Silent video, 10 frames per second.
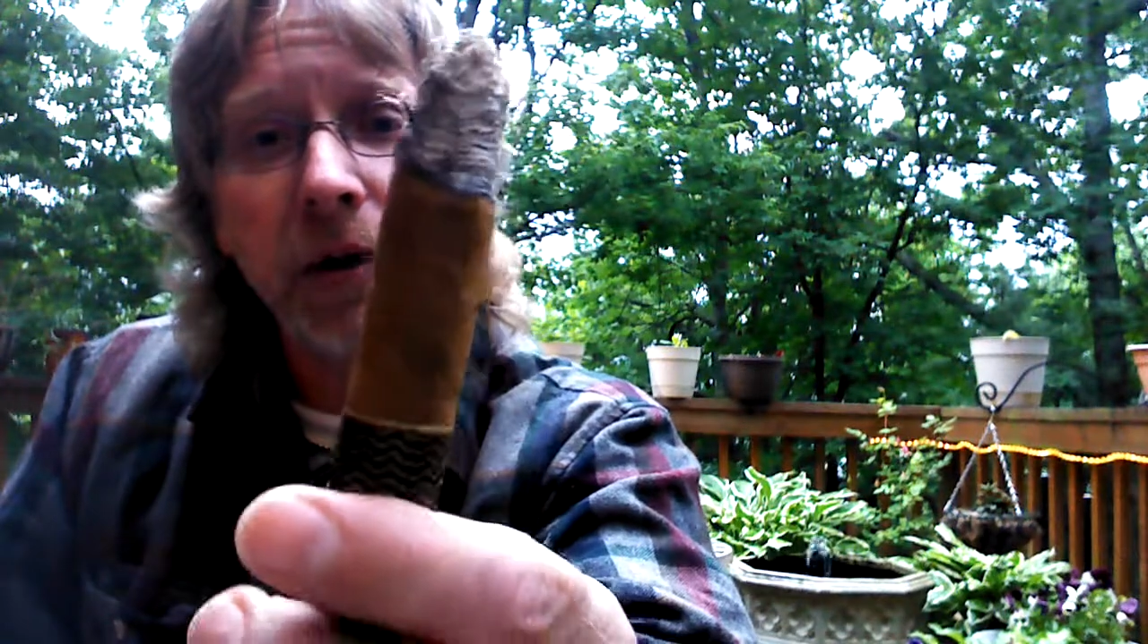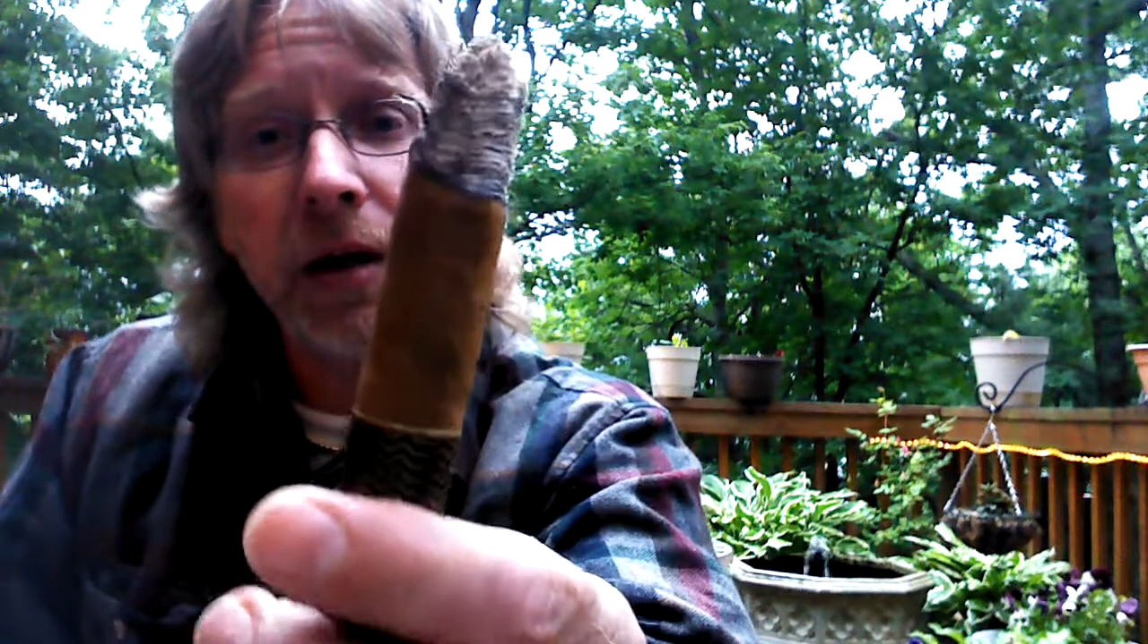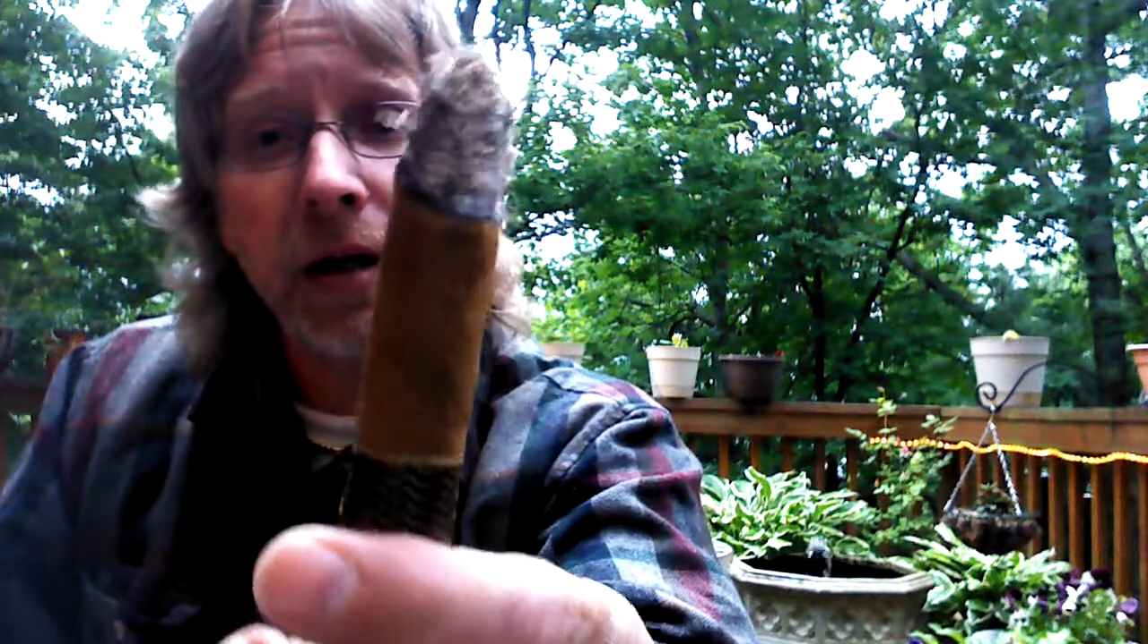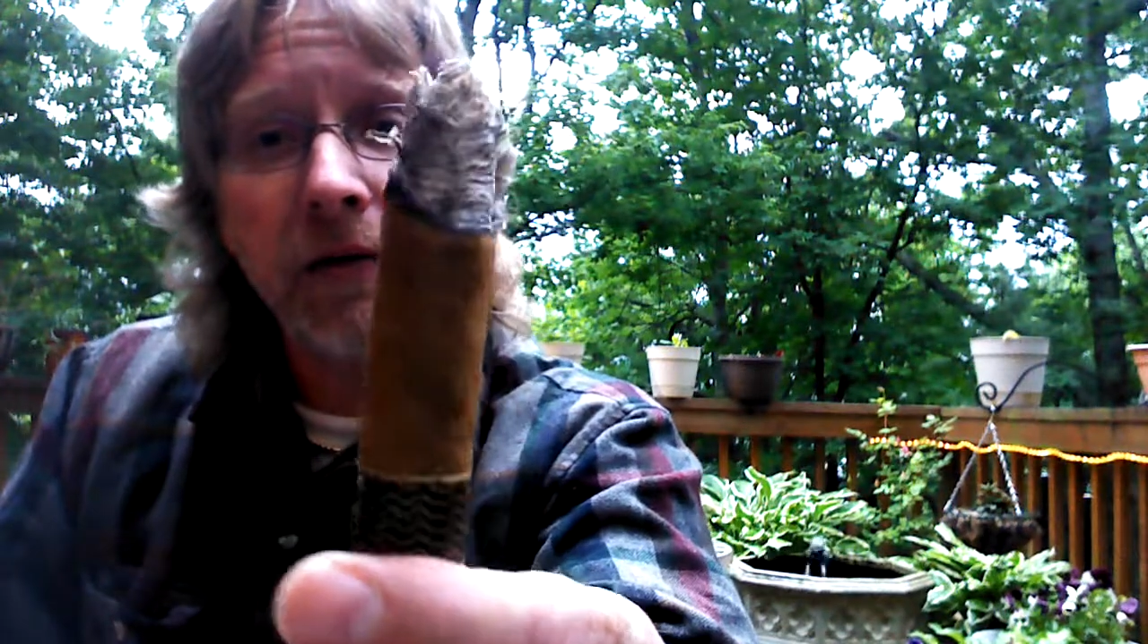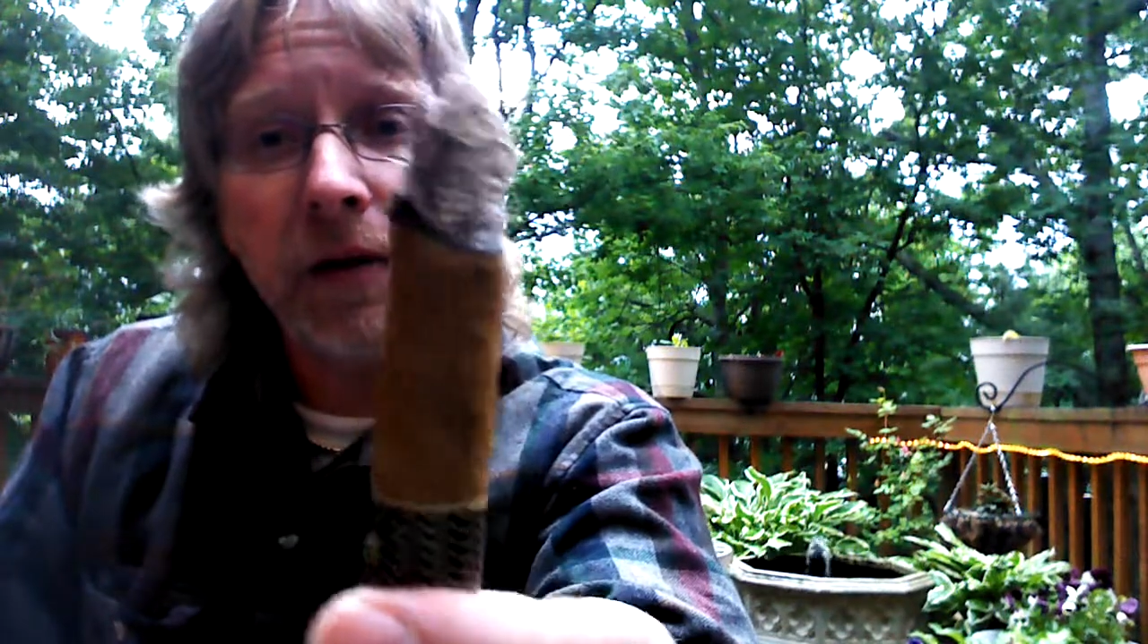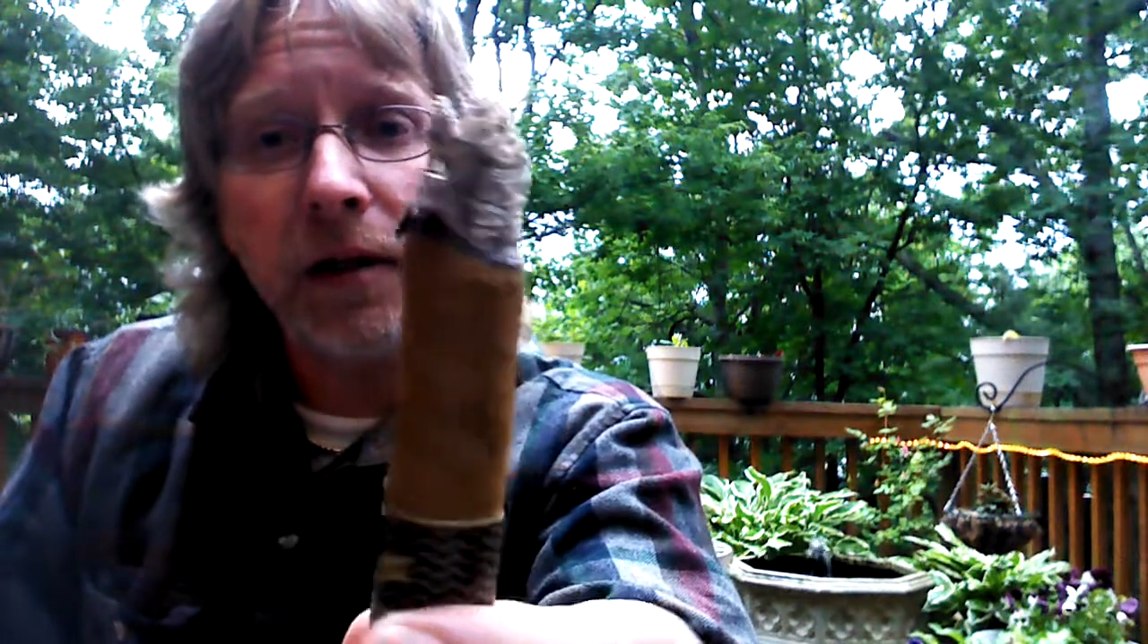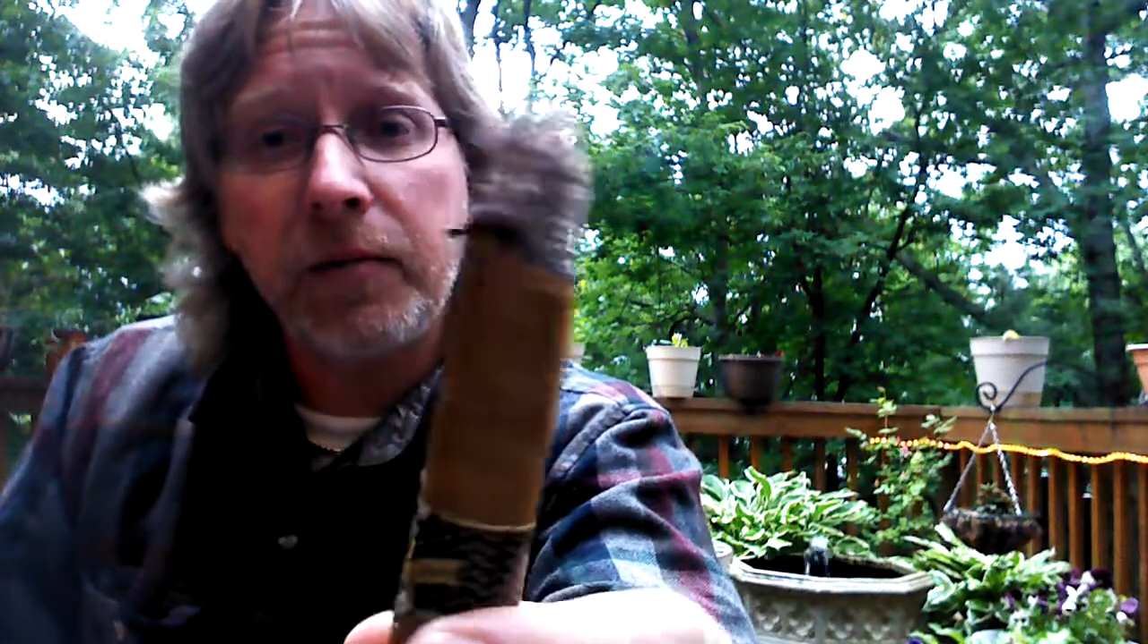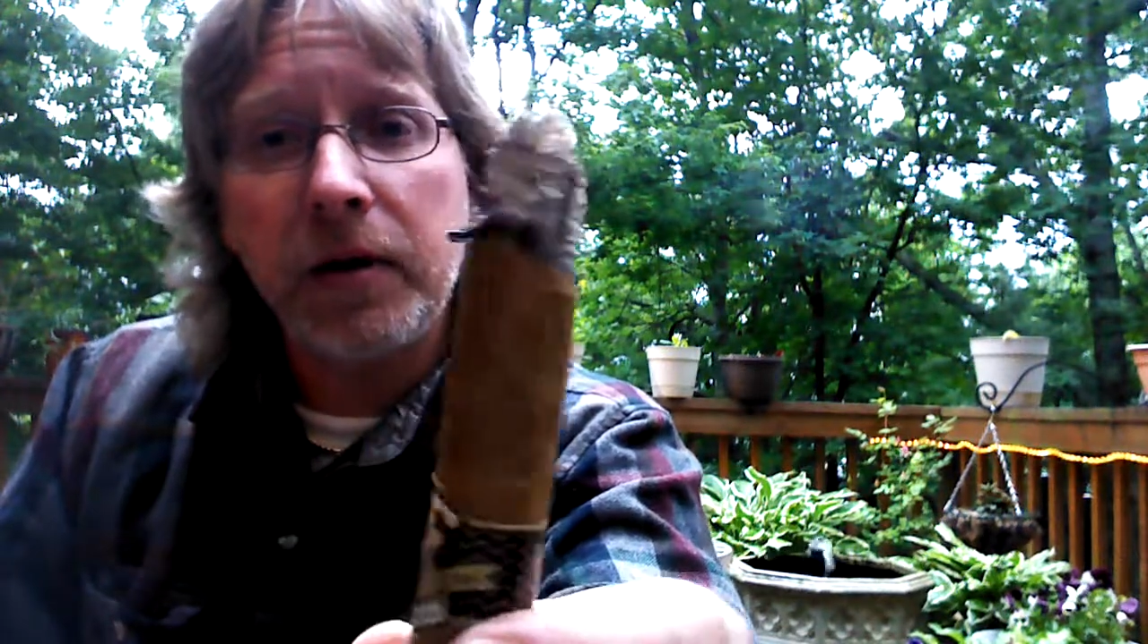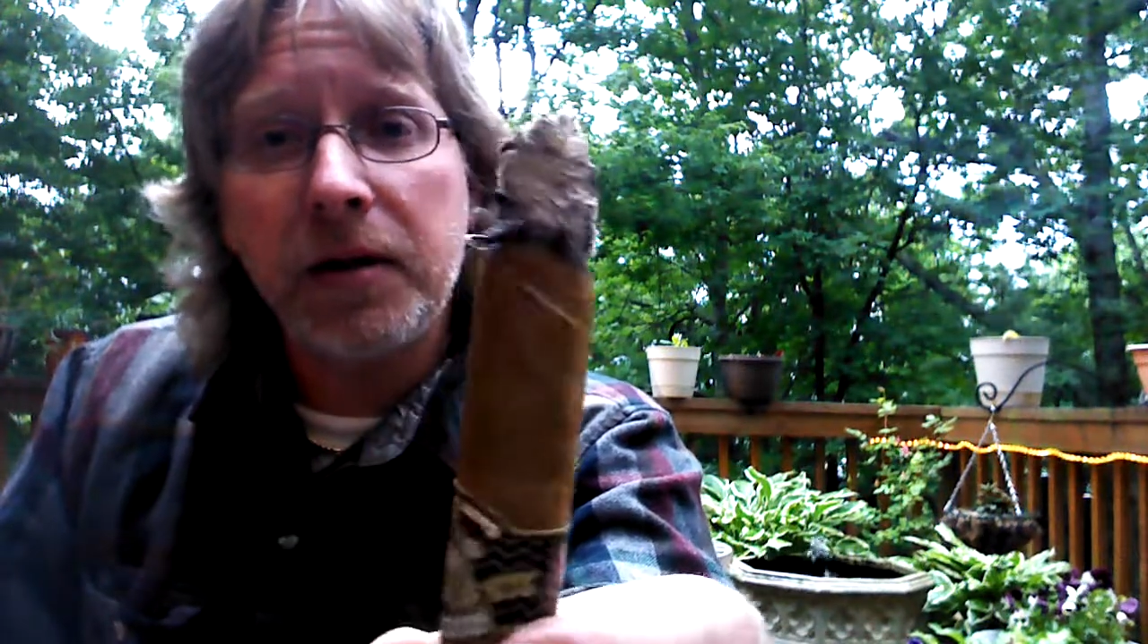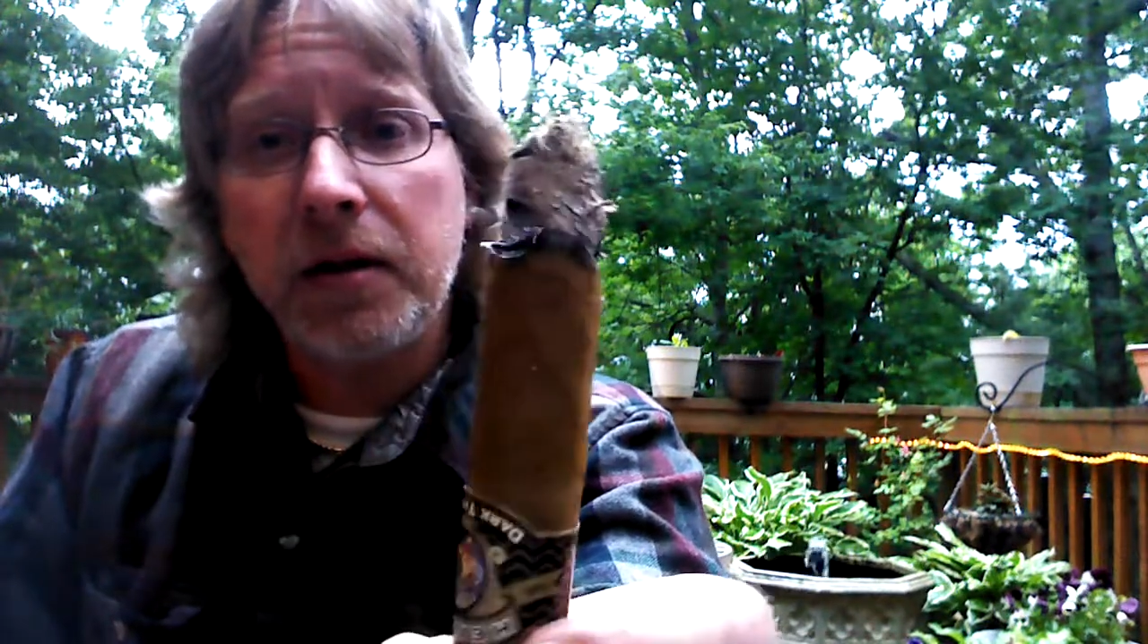bit unevenly,
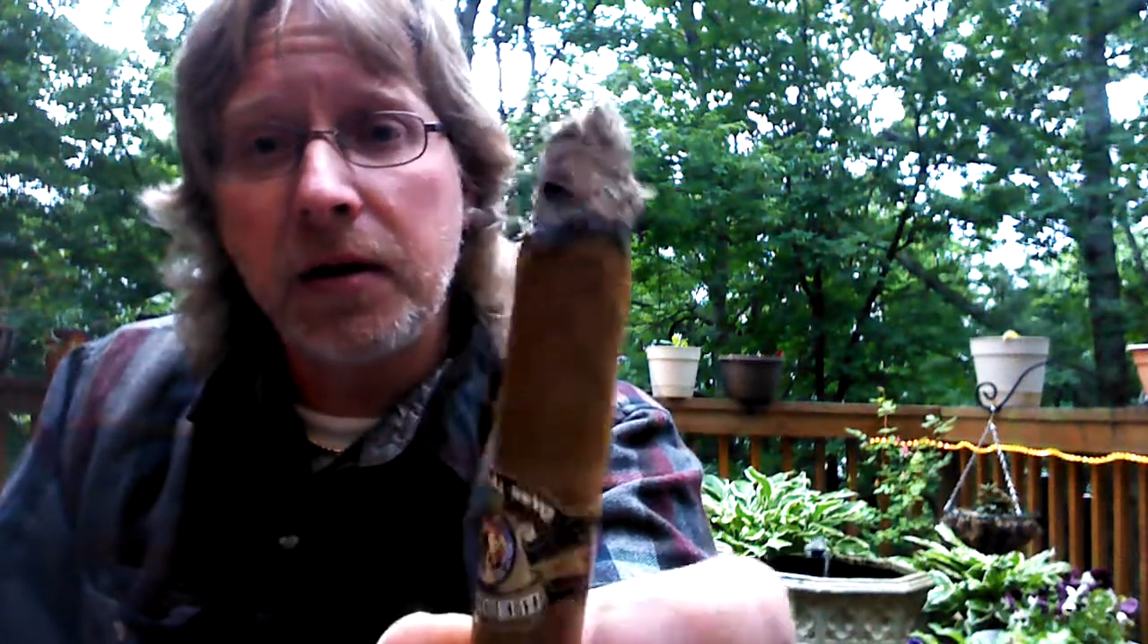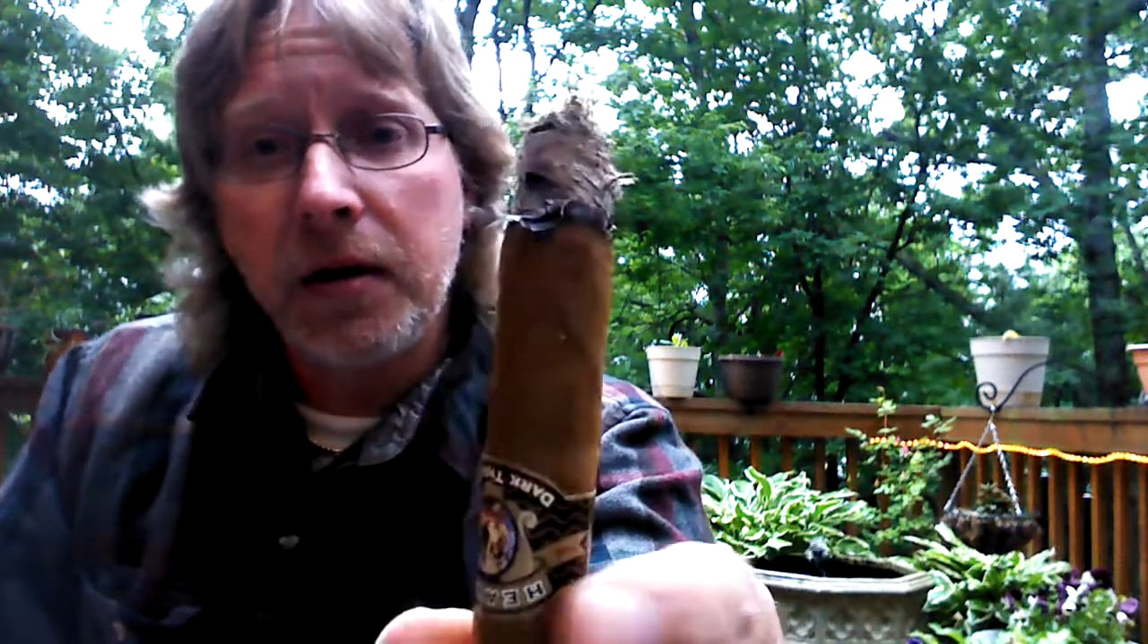but it